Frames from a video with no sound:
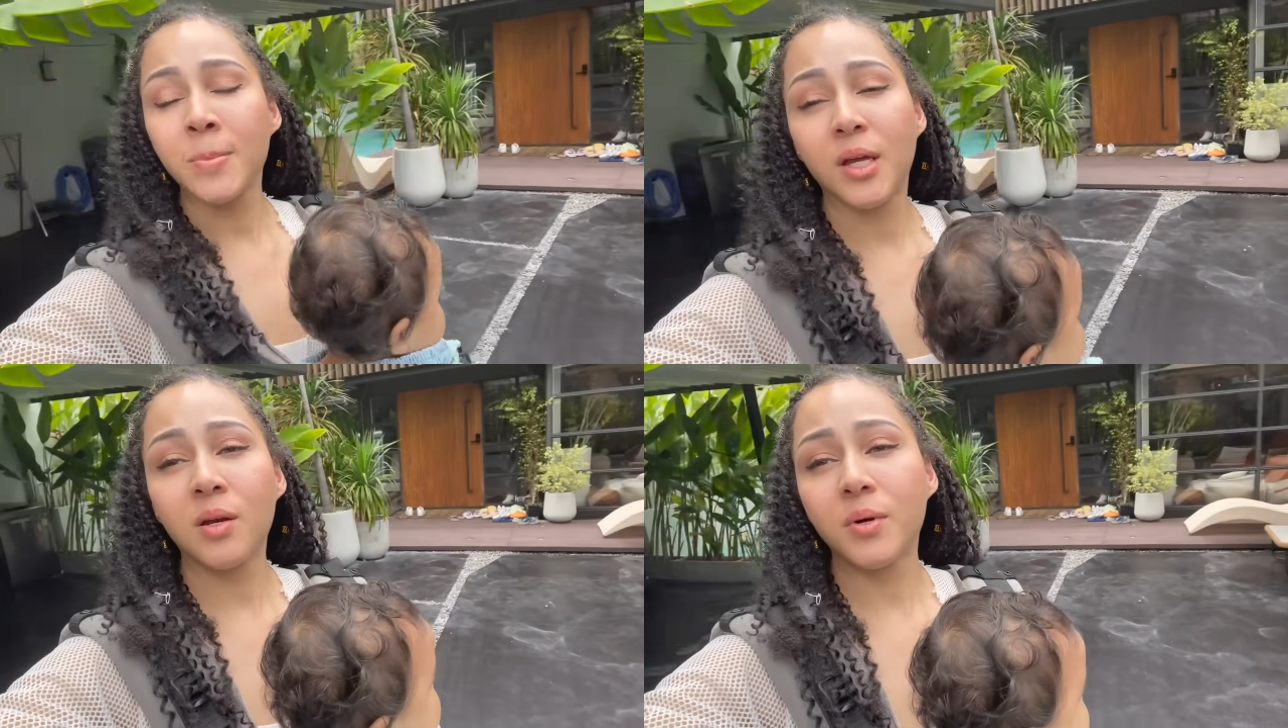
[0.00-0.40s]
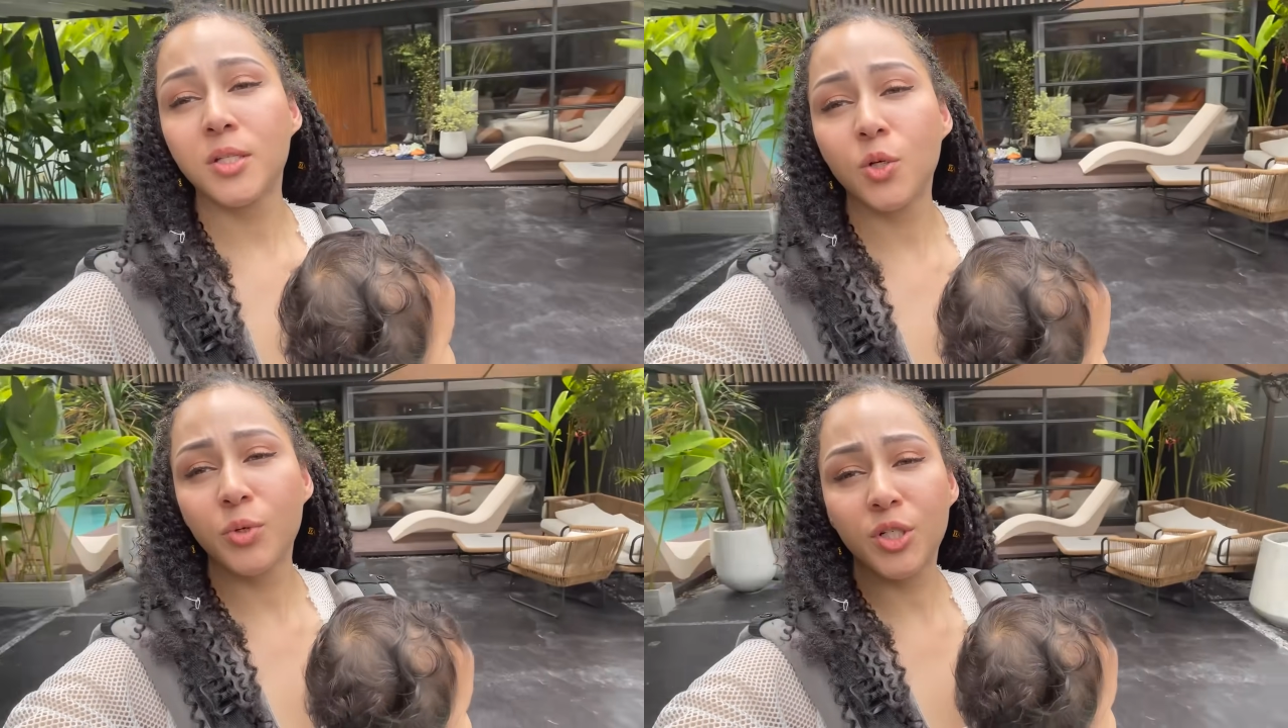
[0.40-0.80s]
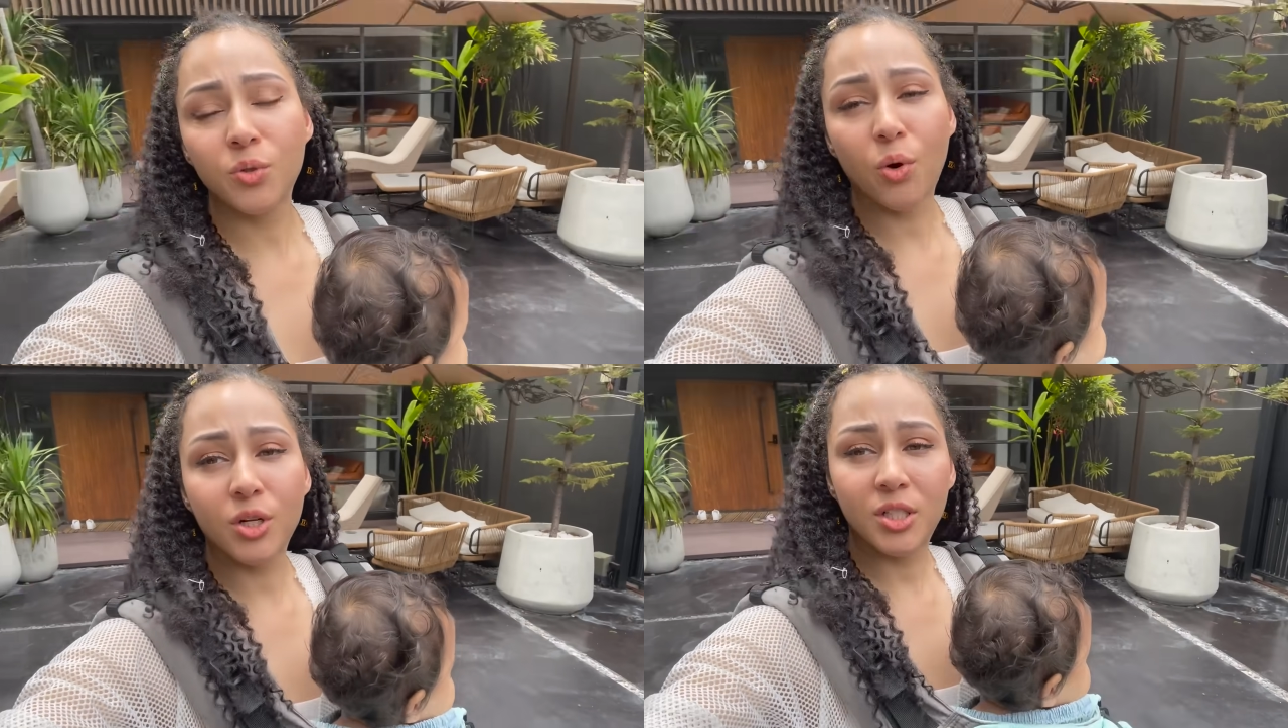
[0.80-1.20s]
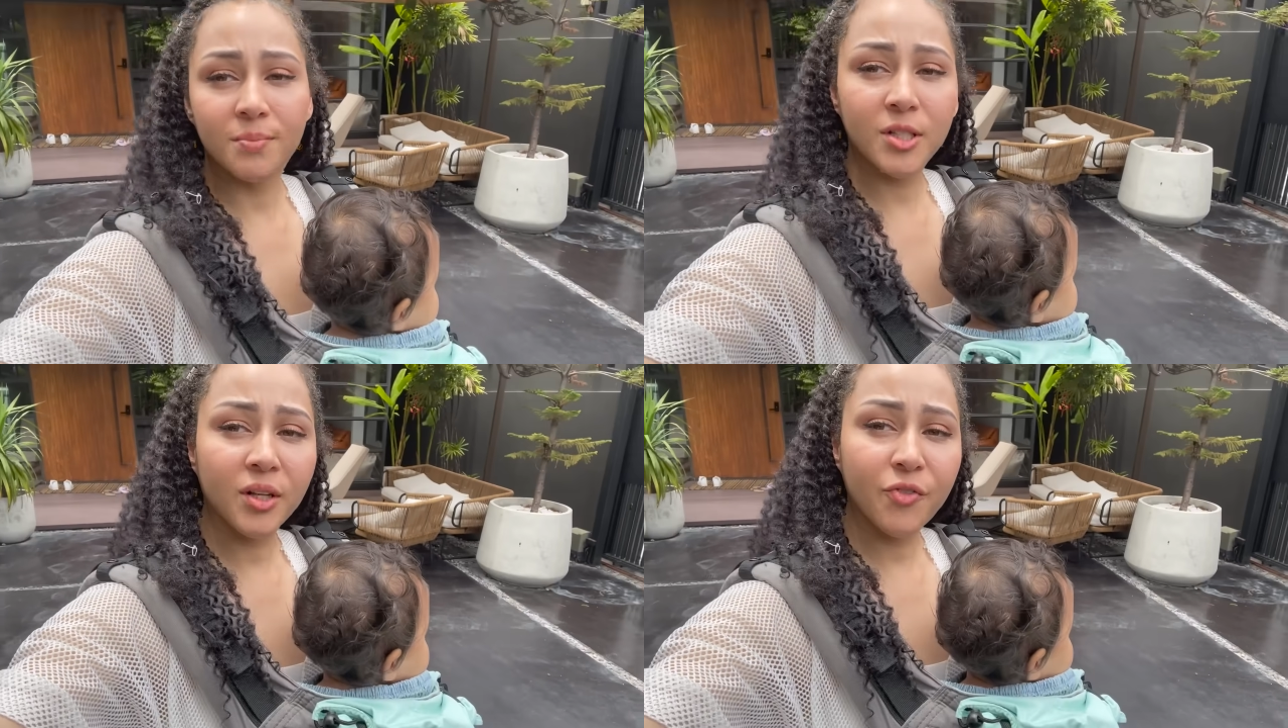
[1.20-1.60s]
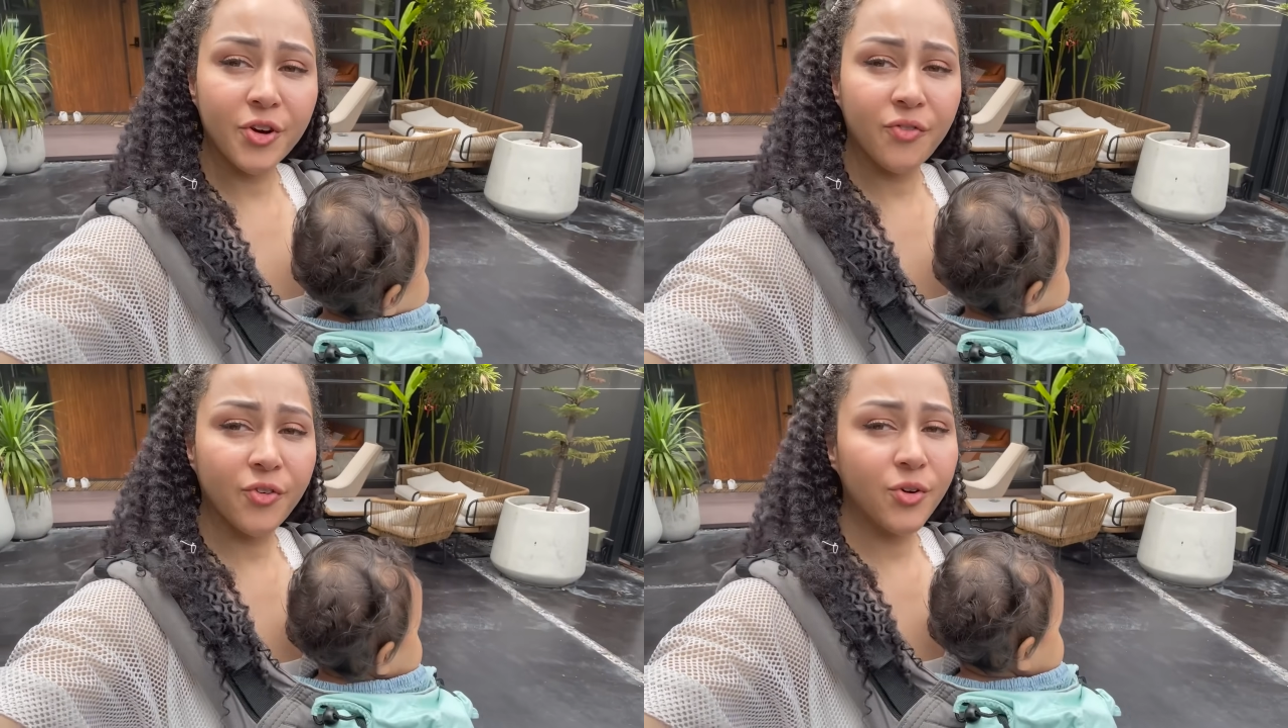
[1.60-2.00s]
Anyway, so we just ordered some
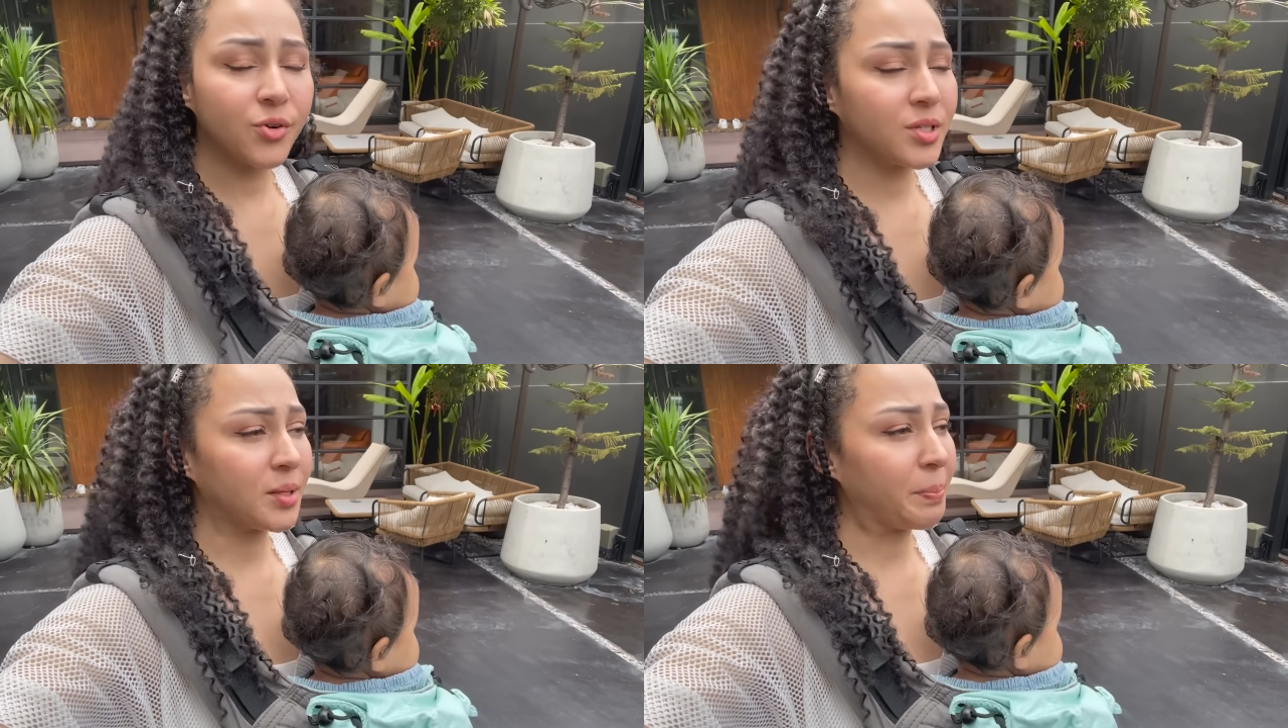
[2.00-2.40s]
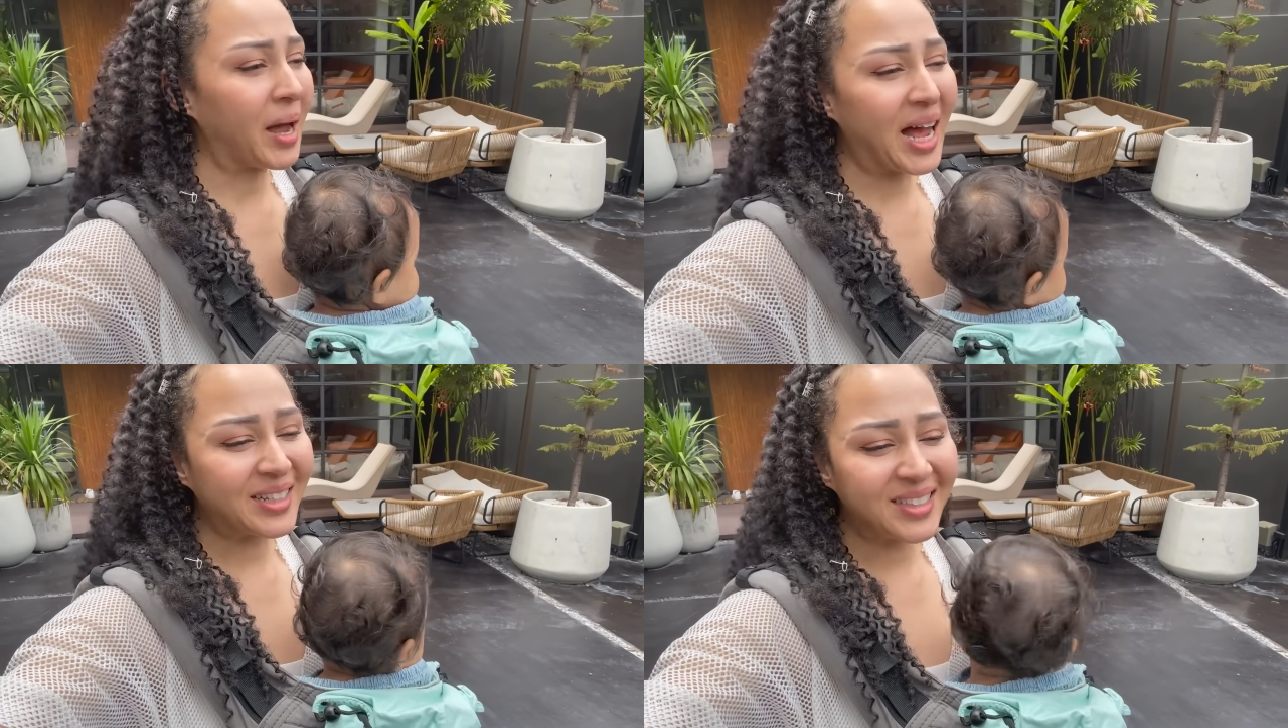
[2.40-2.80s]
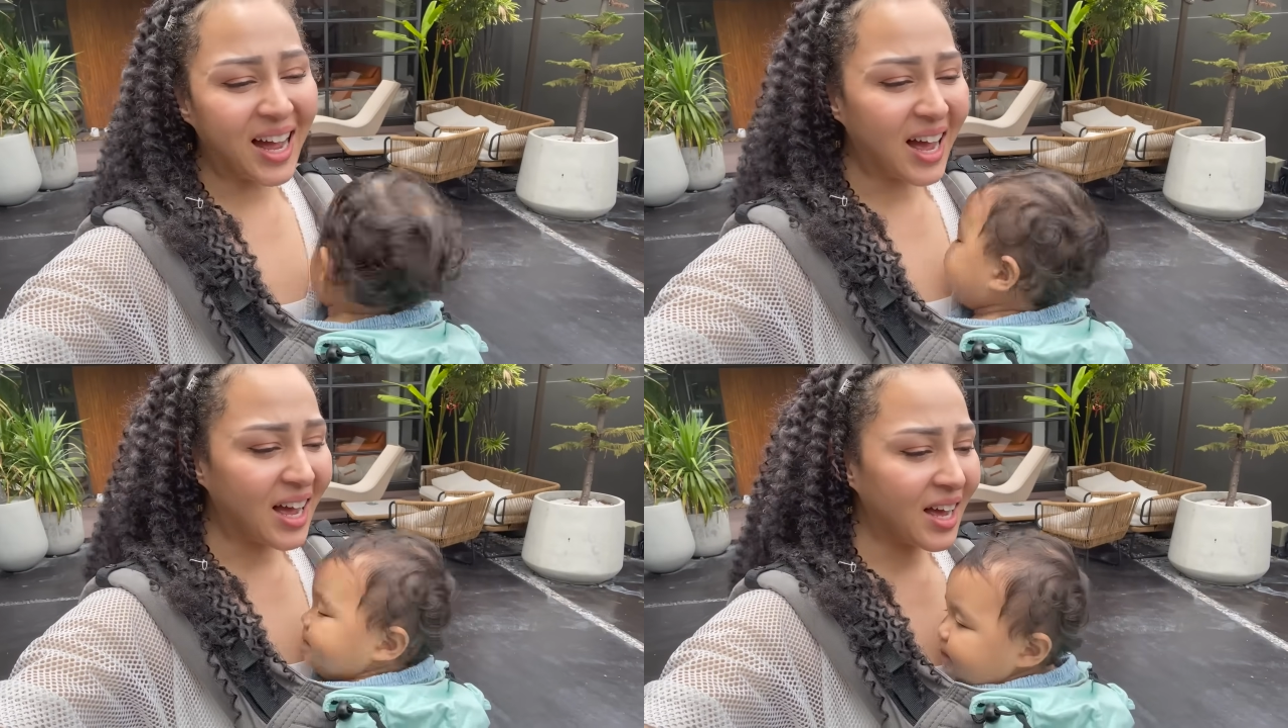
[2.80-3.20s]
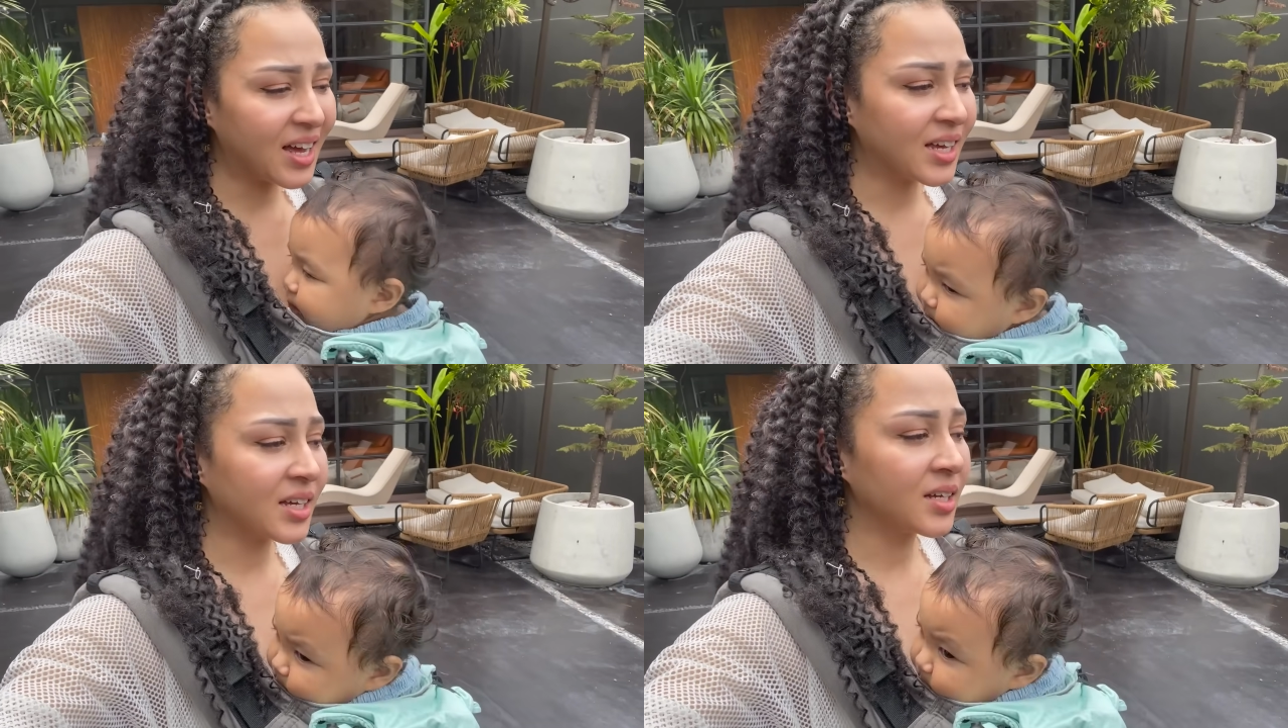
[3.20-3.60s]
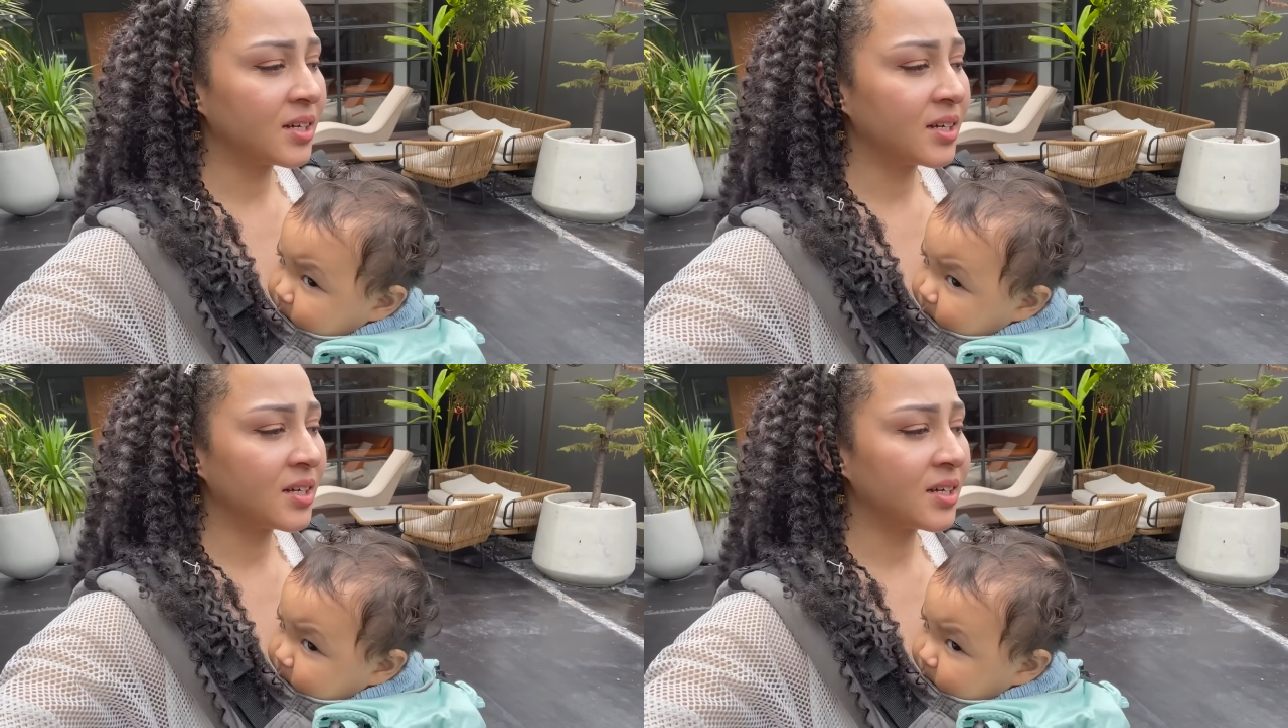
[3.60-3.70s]
delivery food, some pad thai,